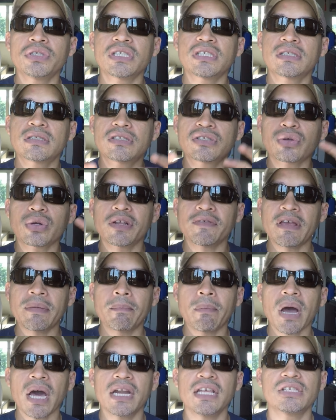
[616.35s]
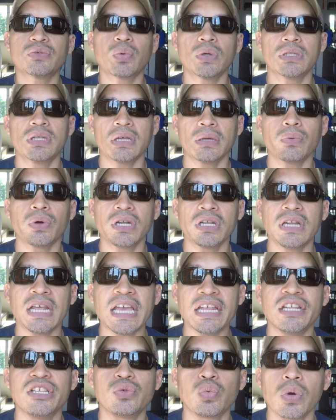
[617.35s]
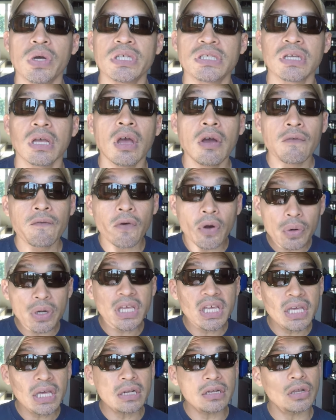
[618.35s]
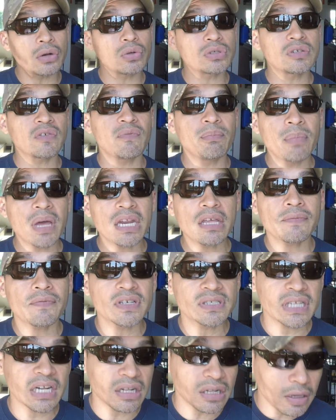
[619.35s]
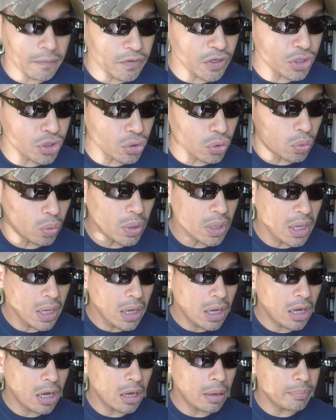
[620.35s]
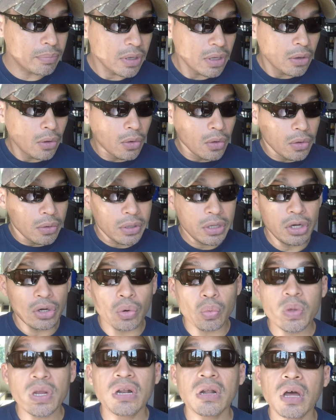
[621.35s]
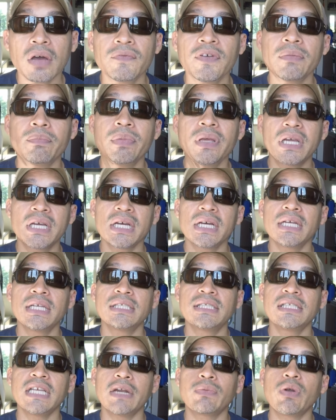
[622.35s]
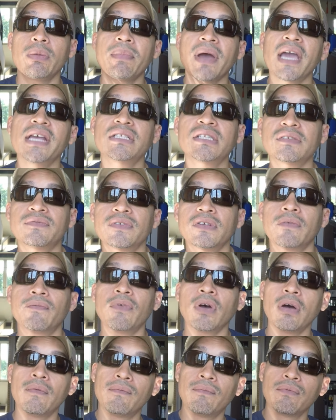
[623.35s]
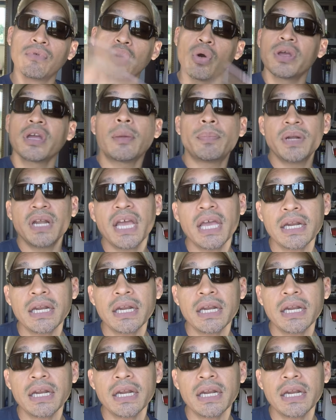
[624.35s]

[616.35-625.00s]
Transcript: just sort of embodies what, what the 80s was for a kid, you know. So many of us that love the show, um, you know, we love it because it reminds us of, of growing up in the